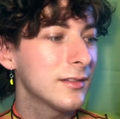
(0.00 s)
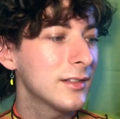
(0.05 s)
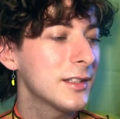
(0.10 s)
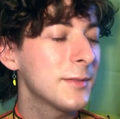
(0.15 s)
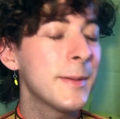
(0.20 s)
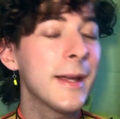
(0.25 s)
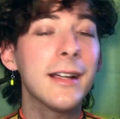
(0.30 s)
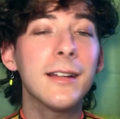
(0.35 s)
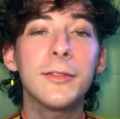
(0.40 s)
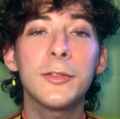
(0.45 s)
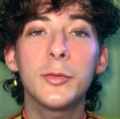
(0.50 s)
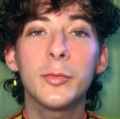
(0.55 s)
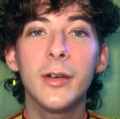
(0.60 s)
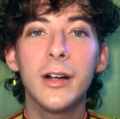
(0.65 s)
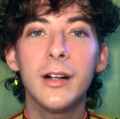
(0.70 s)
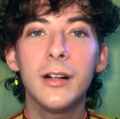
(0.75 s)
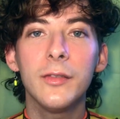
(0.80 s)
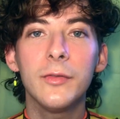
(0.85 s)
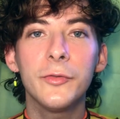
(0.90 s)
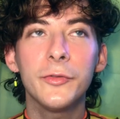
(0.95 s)
This pack of
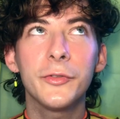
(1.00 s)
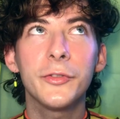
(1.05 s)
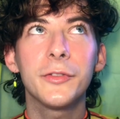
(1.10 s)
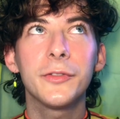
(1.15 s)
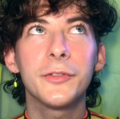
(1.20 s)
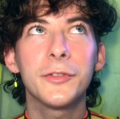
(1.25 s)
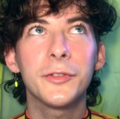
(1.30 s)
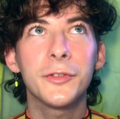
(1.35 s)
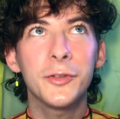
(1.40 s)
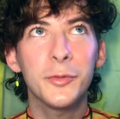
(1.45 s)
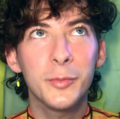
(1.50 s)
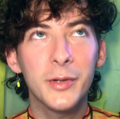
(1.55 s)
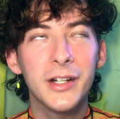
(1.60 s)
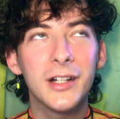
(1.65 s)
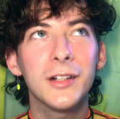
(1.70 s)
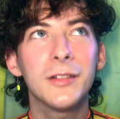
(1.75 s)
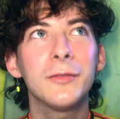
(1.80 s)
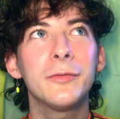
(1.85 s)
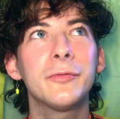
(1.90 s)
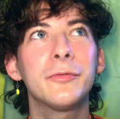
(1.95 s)
12
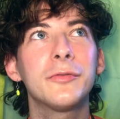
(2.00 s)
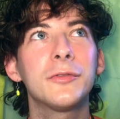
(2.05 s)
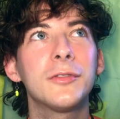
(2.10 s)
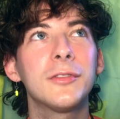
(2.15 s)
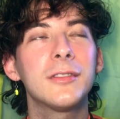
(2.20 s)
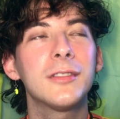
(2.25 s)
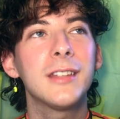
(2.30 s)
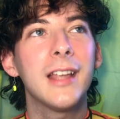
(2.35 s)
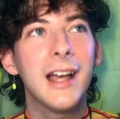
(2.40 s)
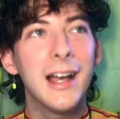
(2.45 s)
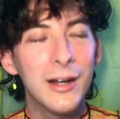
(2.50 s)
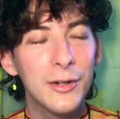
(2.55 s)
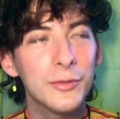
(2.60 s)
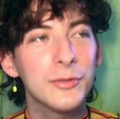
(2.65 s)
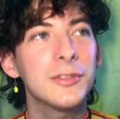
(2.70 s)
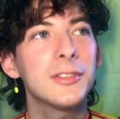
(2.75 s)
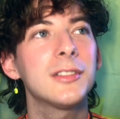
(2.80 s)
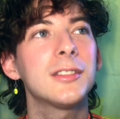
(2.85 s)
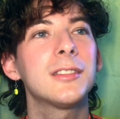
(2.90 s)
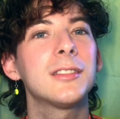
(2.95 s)

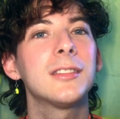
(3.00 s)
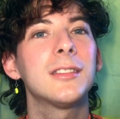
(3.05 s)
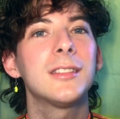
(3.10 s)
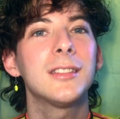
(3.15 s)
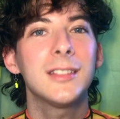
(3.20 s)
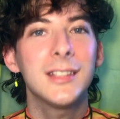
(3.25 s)
ounce